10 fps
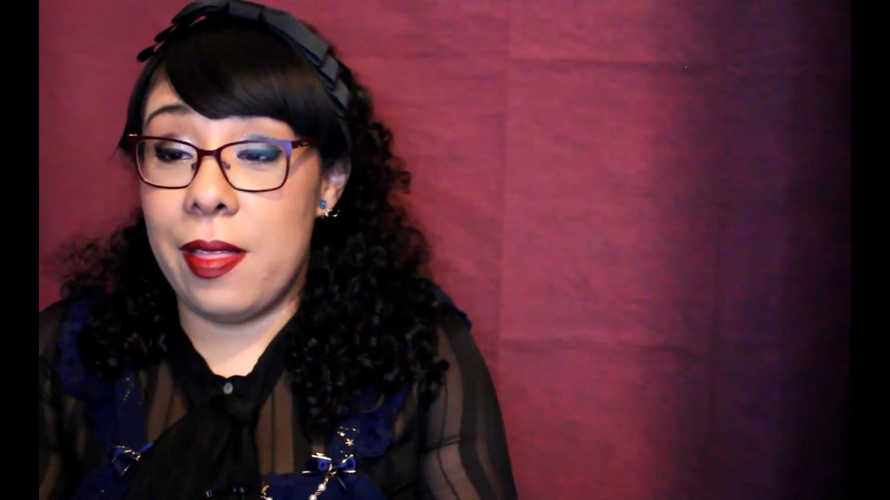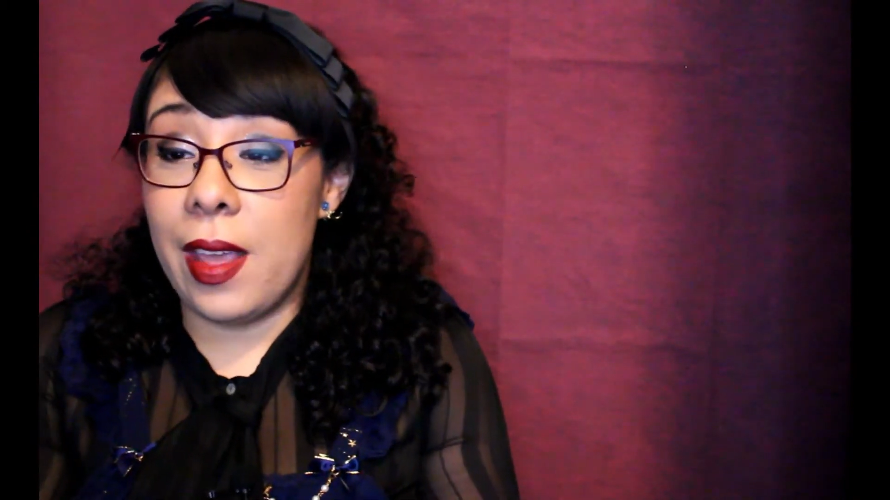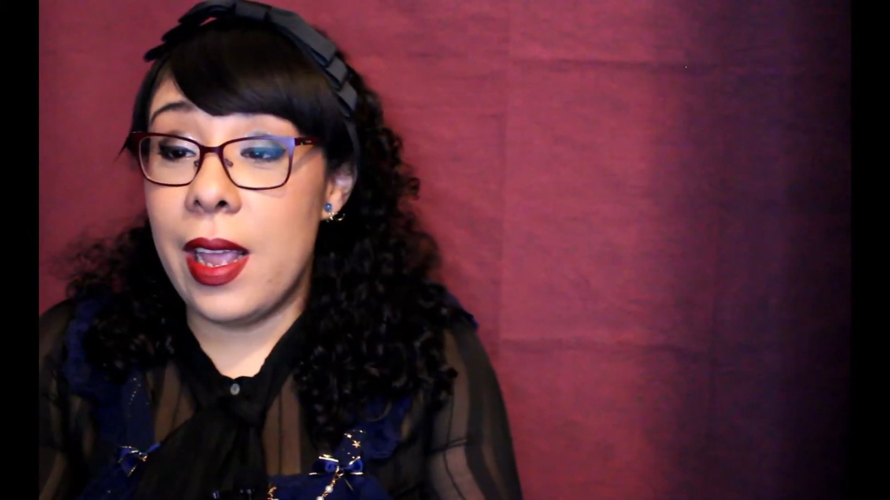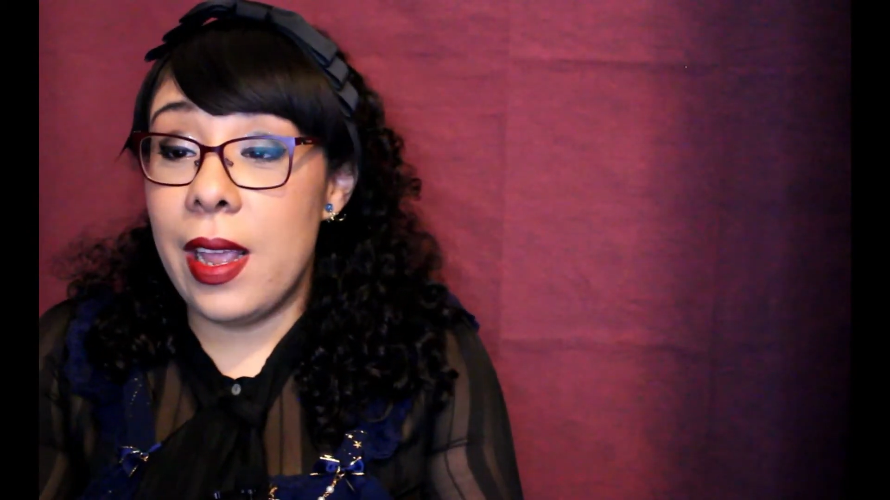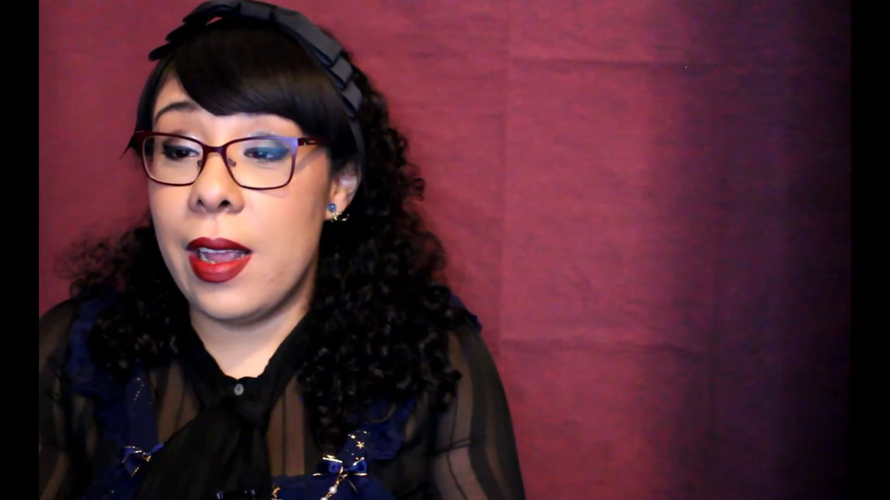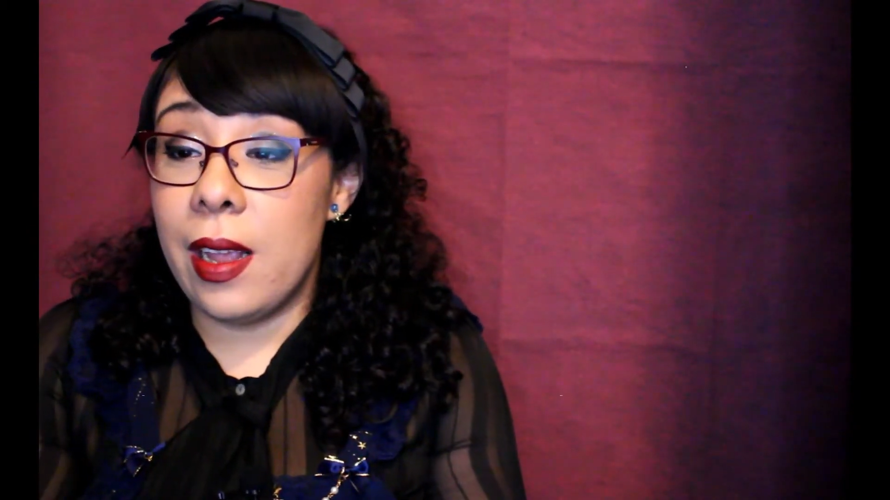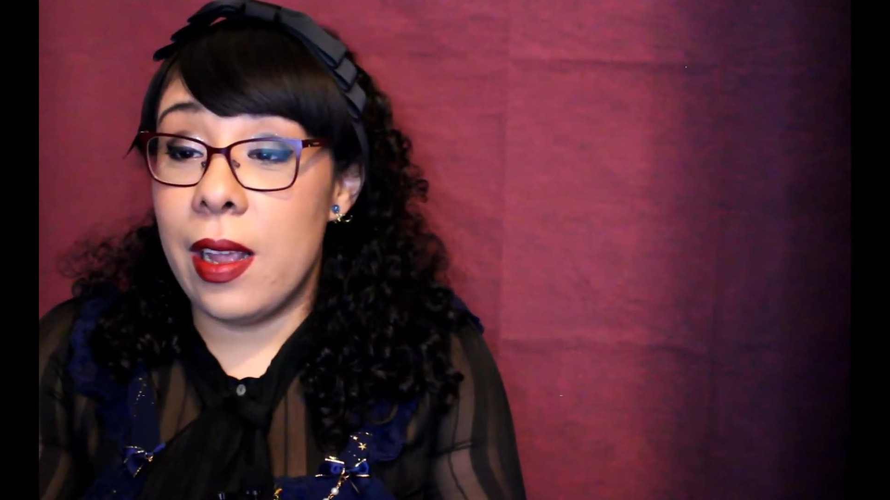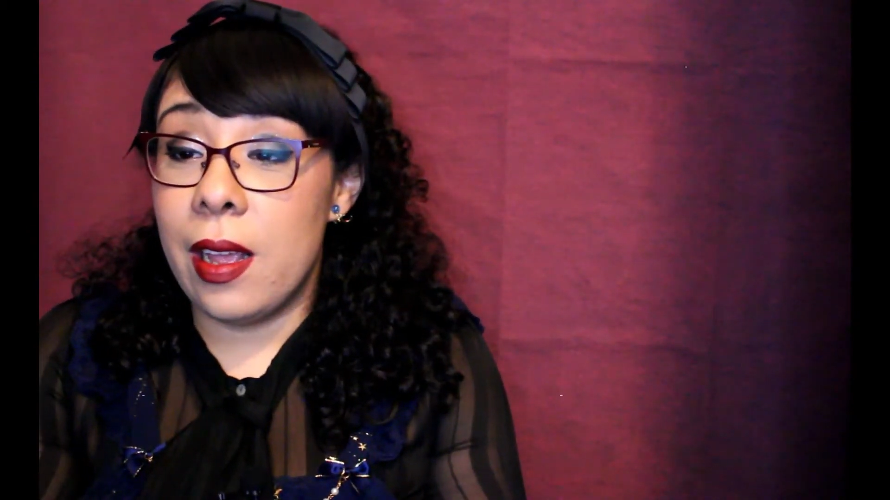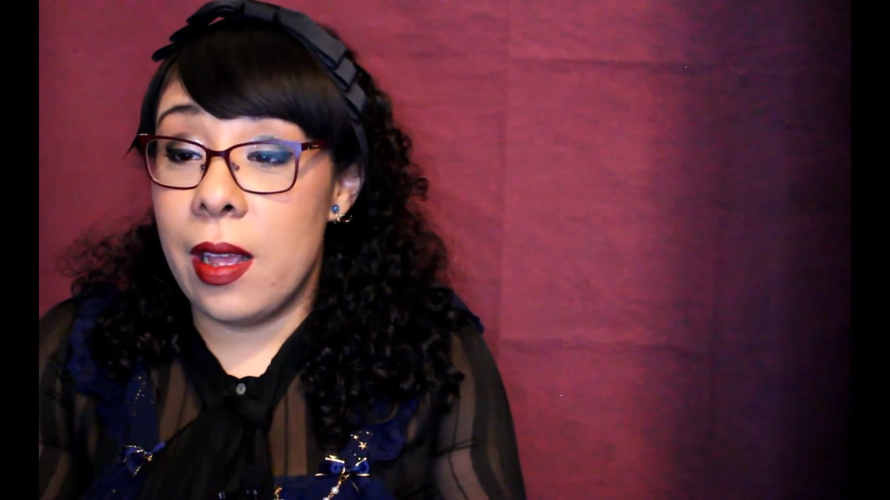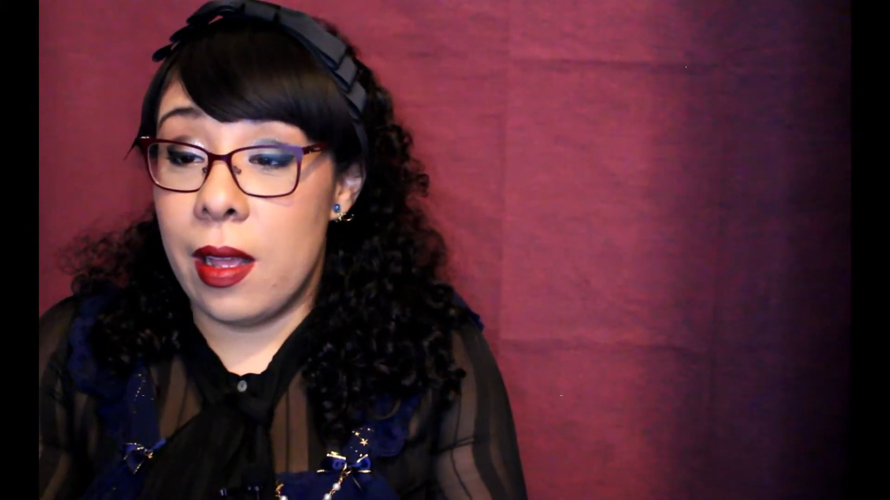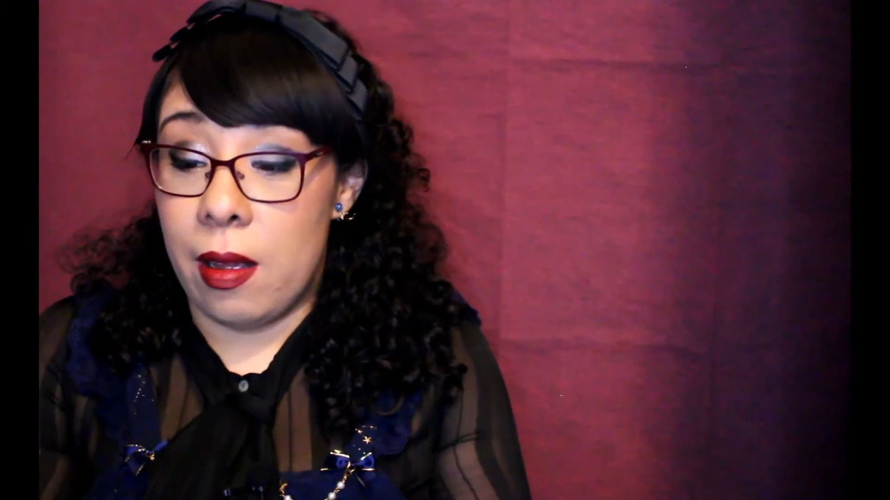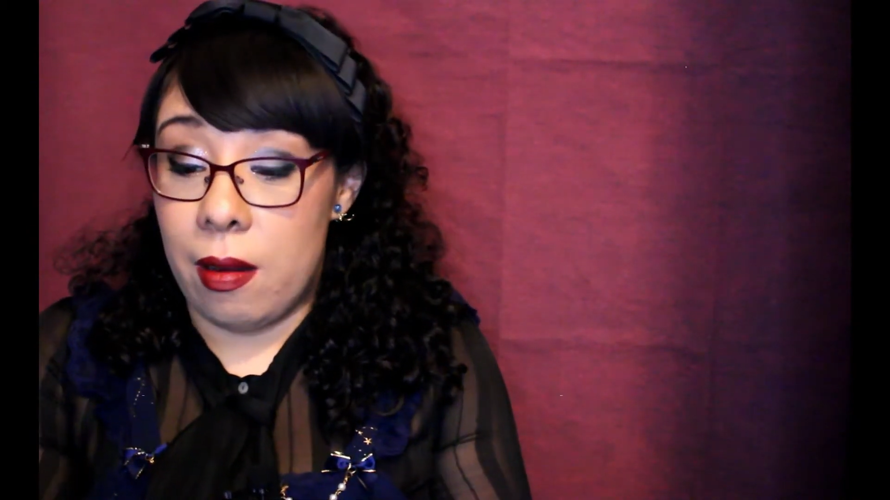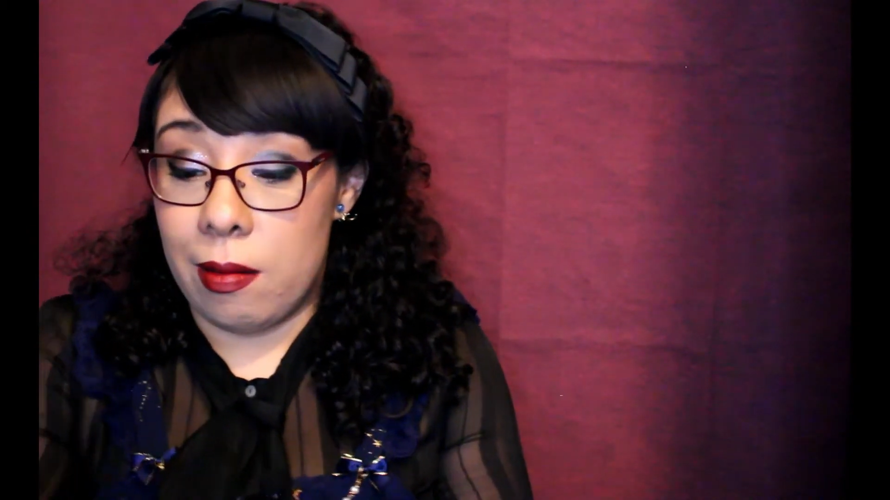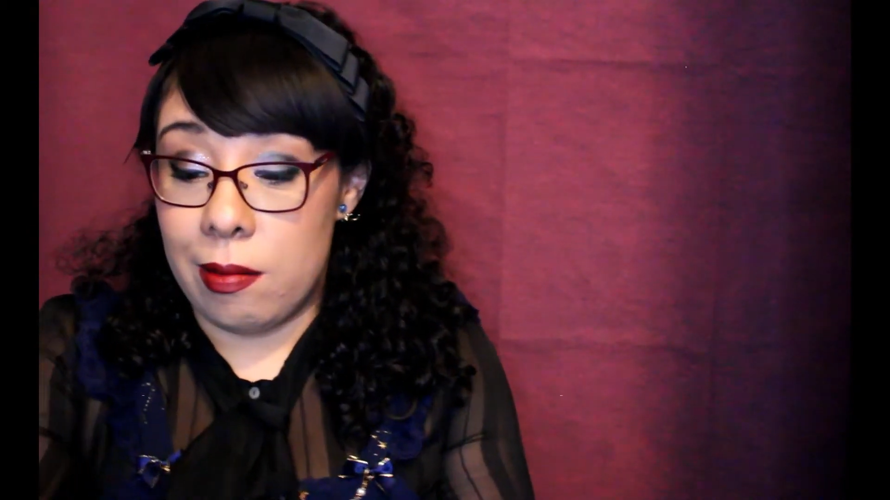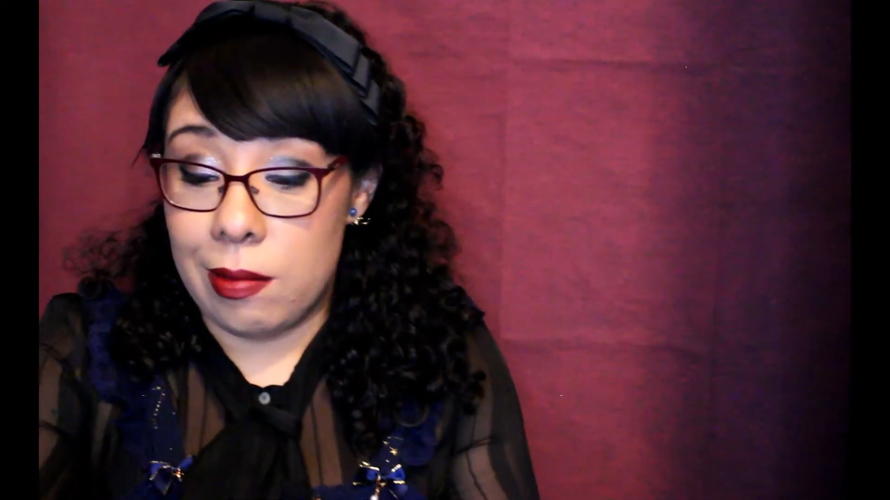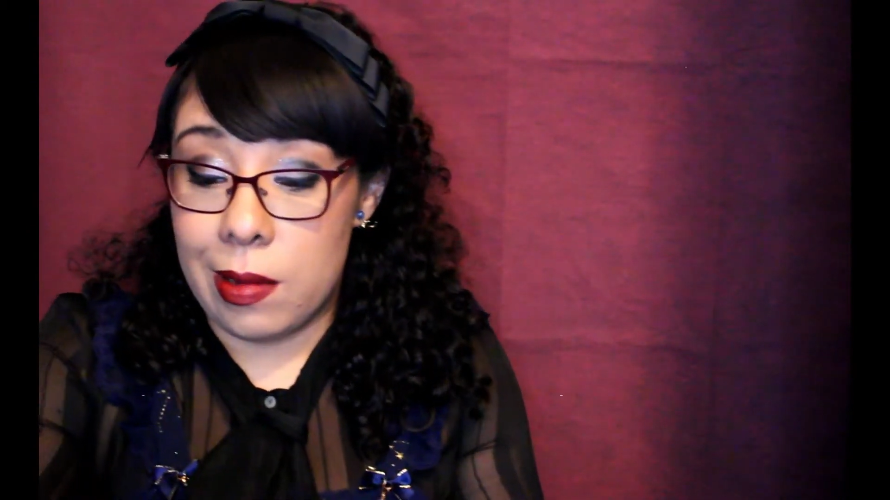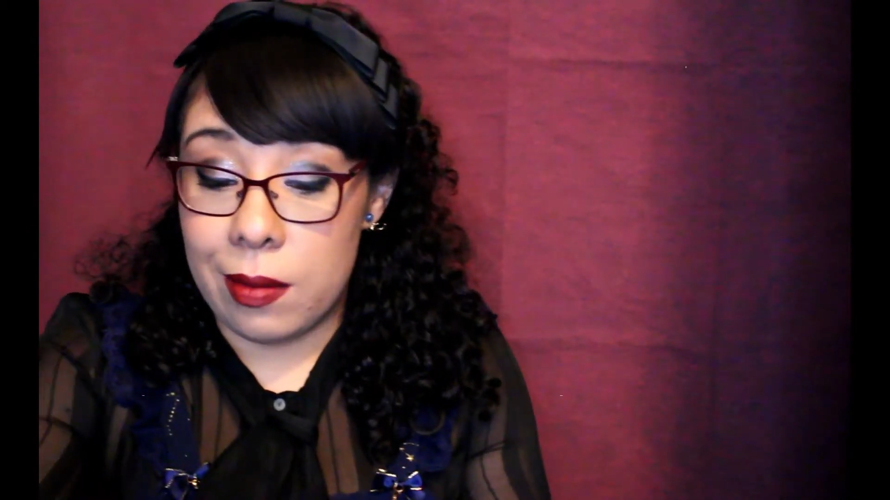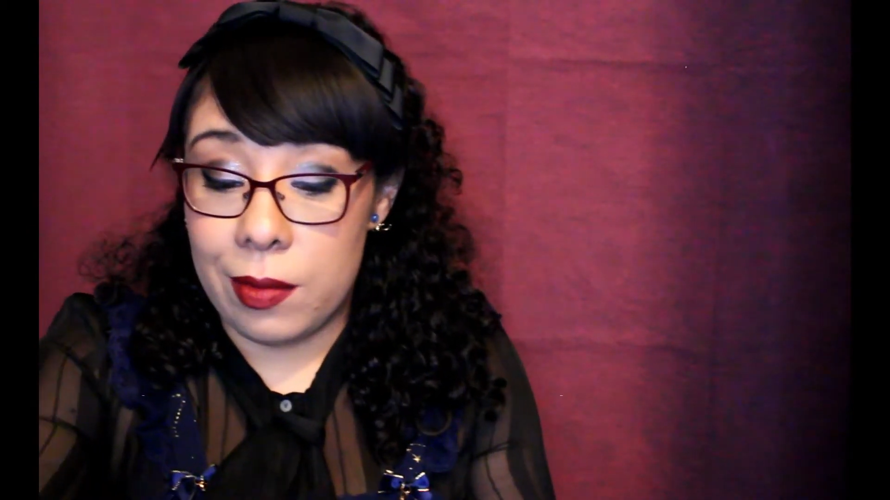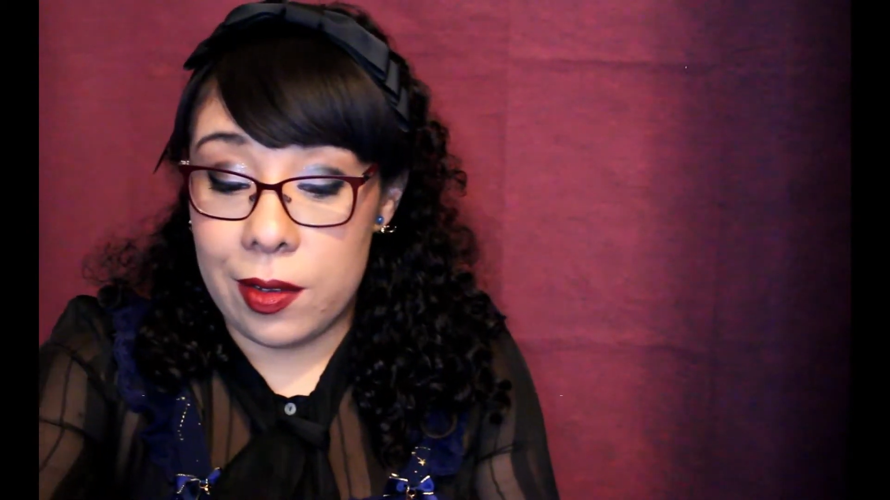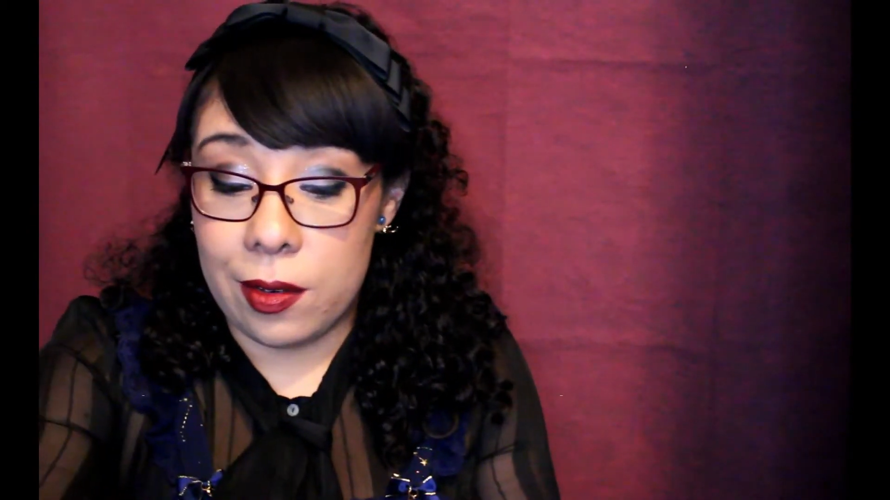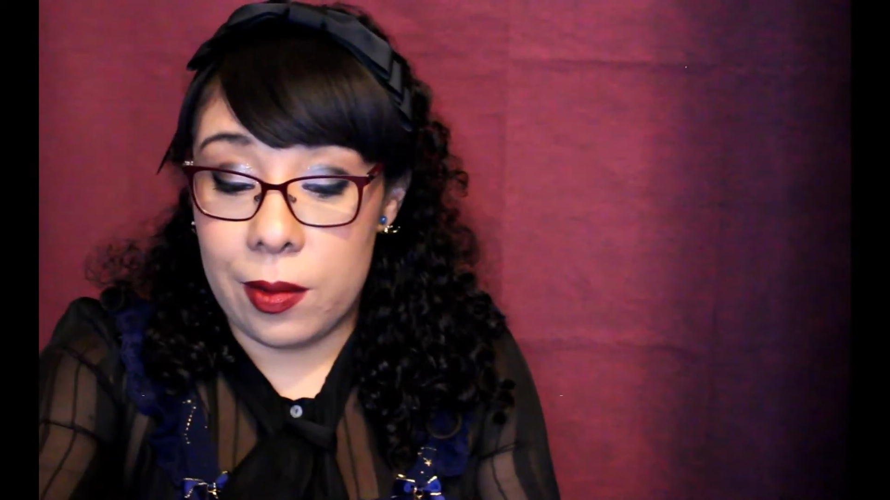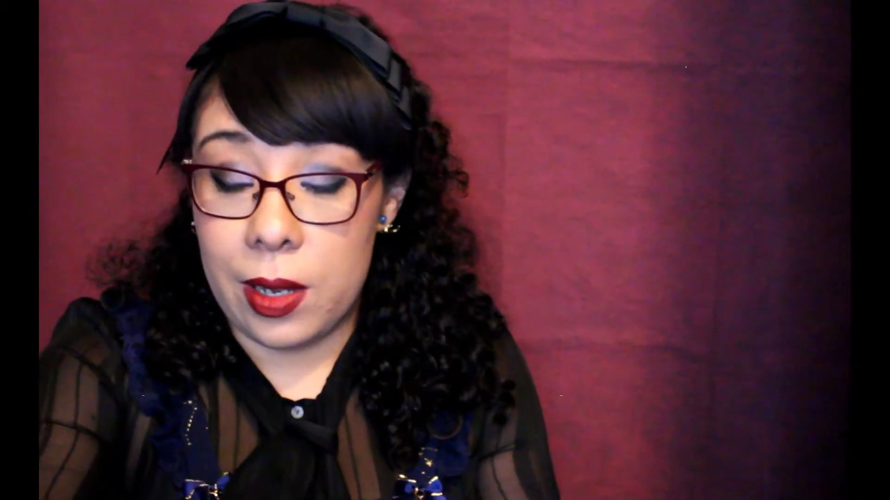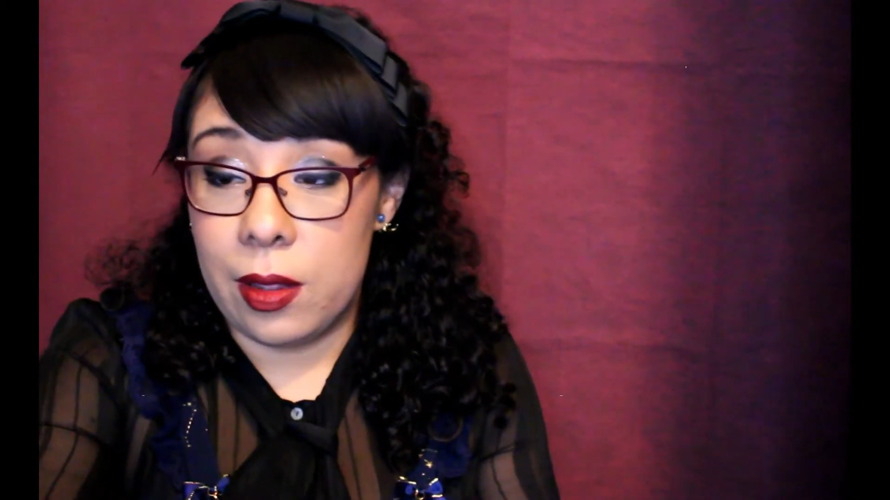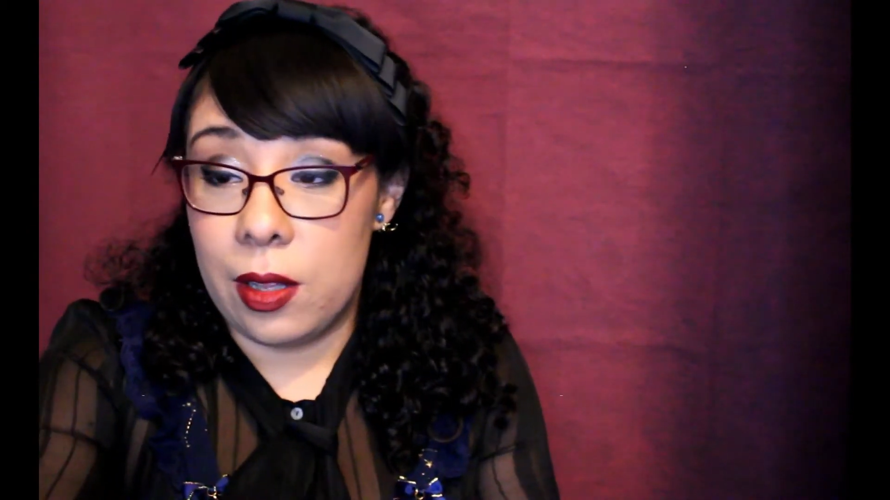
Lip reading: They are not messing around.